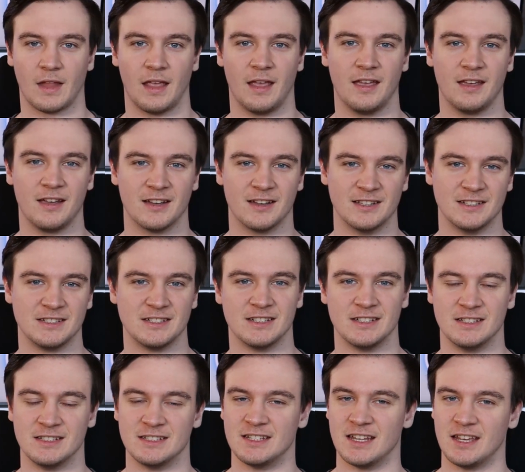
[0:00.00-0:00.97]
Hey guys,
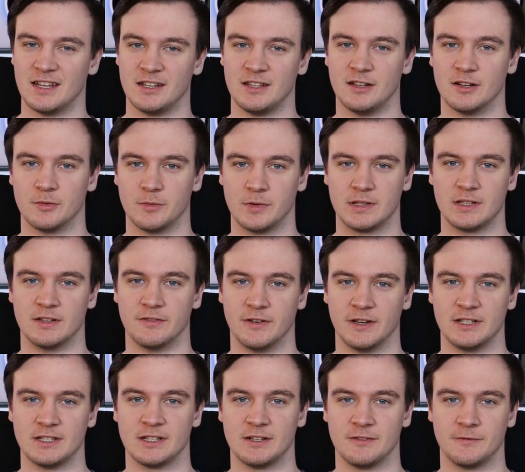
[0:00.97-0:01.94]
Dan here with
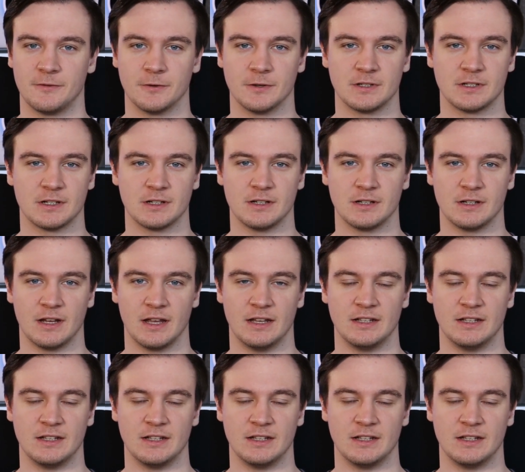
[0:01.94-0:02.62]
Device Enforcer,